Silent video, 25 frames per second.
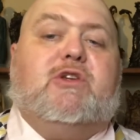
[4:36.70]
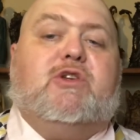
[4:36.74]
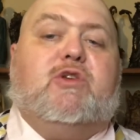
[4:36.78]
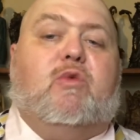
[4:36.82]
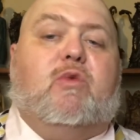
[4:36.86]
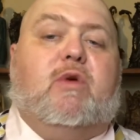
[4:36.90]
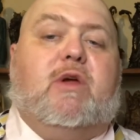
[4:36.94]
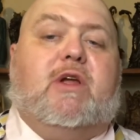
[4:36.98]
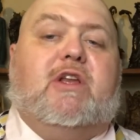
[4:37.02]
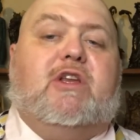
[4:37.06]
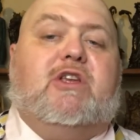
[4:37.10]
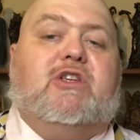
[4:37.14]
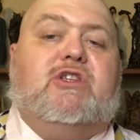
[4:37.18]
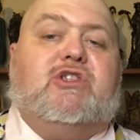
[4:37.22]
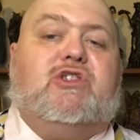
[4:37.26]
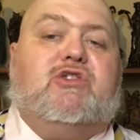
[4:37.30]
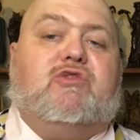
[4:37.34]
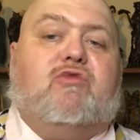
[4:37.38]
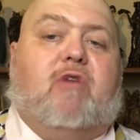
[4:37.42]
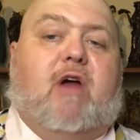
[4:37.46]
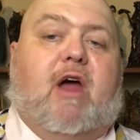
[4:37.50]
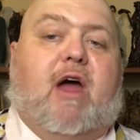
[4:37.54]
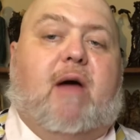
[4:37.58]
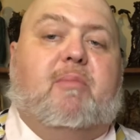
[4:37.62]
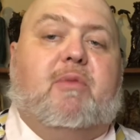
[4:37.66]
any
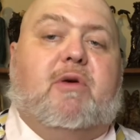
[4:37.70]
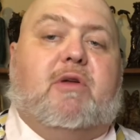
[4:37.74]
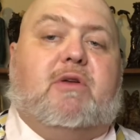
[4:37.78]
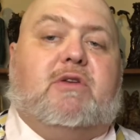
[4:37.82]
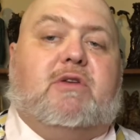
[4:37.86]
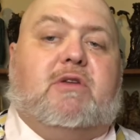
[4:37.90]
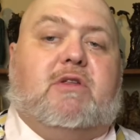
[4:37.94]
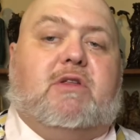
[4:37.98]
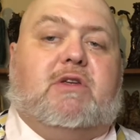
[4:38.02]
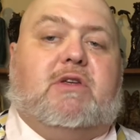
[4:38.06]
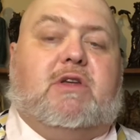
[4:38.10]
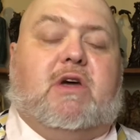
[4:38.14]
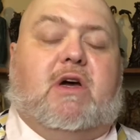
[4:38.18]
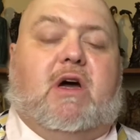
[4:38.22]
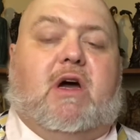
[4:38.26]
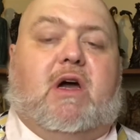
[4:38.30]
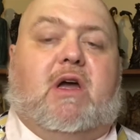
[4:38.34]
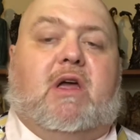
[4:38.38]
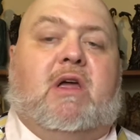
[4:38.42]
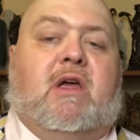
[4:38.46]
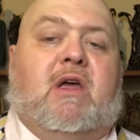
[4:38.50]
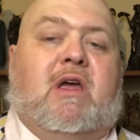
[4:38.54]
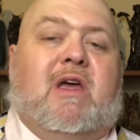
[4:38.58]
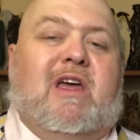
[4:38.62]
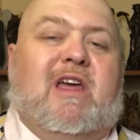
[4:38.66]
strap to the tie.
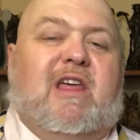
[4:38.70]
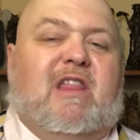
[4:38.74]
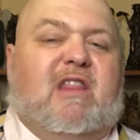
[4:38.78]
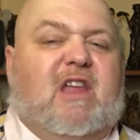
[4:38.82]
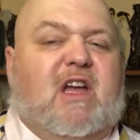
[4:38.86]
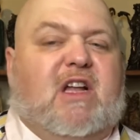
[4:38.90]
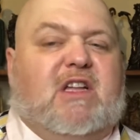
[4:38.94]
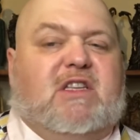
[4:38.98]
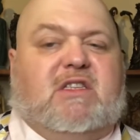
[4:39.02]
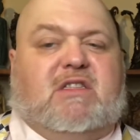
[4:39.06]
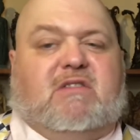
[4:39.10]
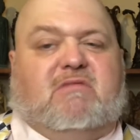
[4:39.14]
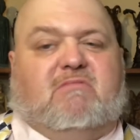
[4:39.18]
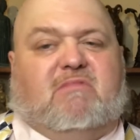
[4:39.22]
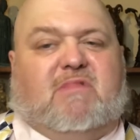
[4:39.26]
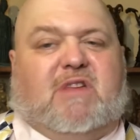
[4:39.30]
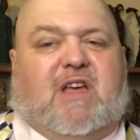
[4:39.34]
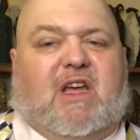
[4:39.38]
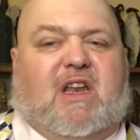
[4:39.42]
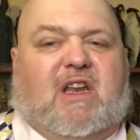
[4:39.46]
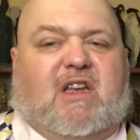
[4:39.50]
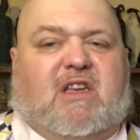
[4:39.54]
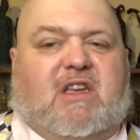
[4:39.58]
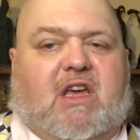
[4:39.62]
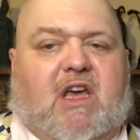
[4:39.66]
That's kind of
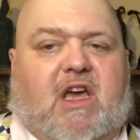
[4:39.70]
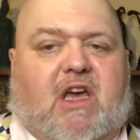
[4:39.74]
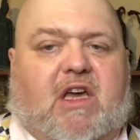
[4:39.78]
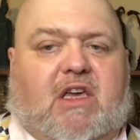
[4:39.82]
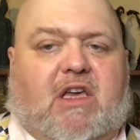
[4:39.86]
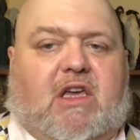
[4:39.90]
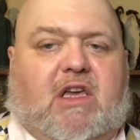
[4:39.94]
tacky.